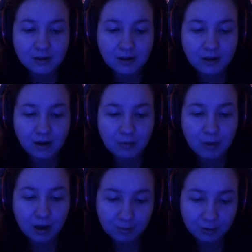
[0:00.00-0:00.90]

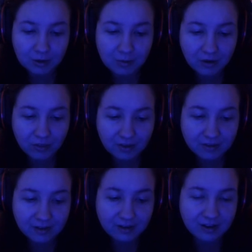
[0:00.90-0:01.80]
humble about
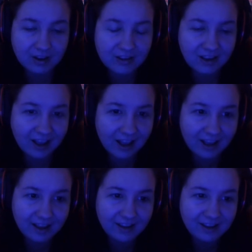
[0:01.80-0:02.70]
this and just
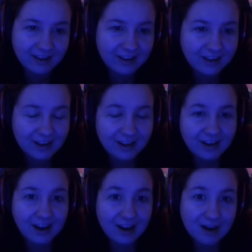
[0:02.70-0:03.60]
say
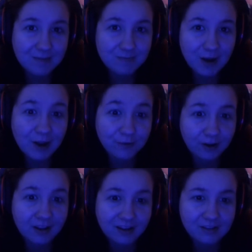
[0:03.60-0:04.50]
I
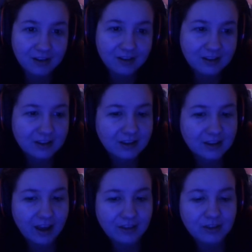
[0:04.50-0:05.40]
fucking suck
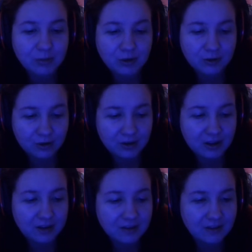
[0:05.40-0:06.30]
at
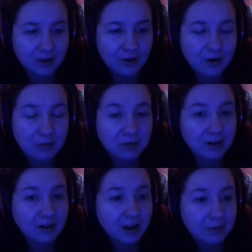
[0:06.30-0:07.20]
Plutonia. So I'm gonna
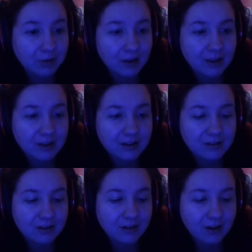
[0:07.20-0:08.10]
not play
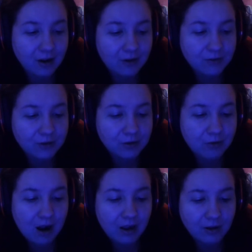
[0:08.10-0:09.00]
it for a
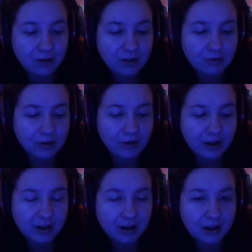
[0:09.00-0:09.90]
while, even though I
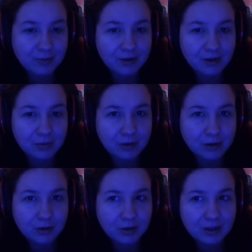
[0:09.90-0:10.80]
kind of hyped it up a
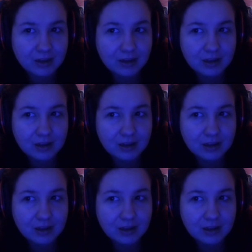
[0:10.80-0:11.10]
little bit.